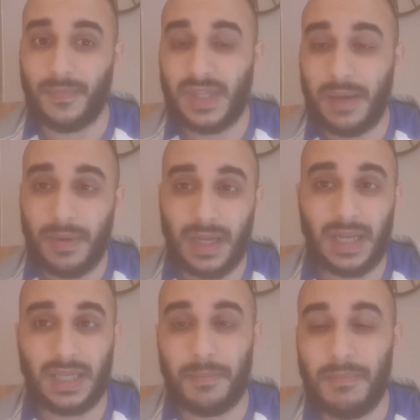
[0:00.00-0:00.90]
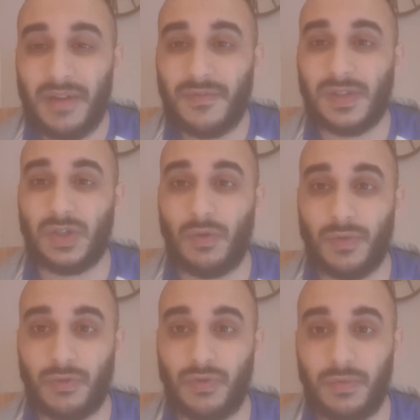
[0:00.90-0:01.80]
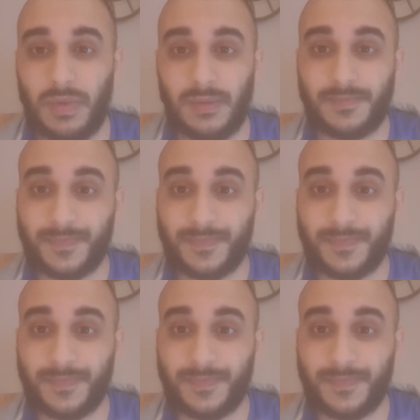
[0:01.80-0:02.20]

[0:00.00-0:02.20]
Typically the methods of recruitment